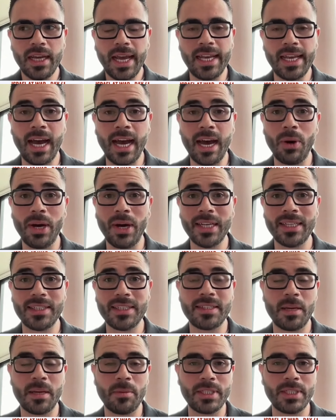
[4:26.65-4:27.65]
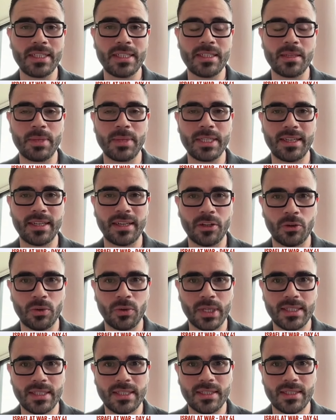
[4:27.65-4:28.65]
and how anti-Semitism has
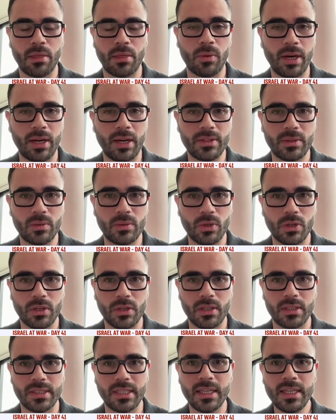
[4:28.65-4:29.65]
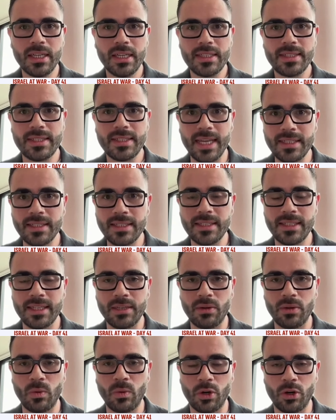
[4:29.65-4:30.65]
increased throughout the world since
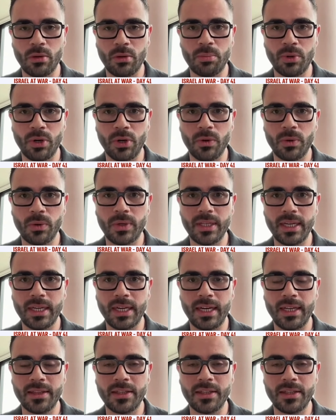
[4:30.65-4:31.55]
the war broke.